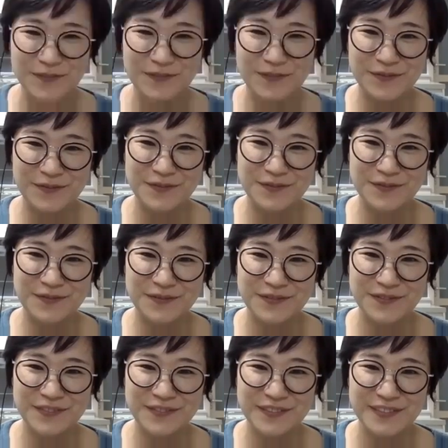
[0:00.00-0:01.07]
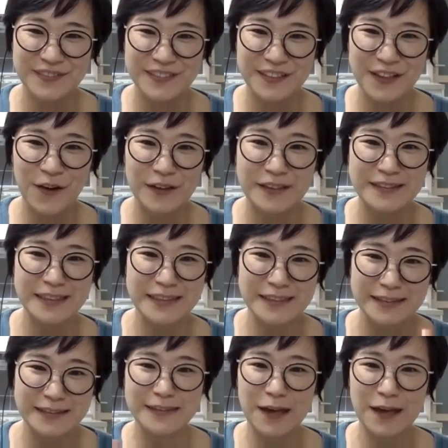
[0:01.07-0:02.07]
mm so is it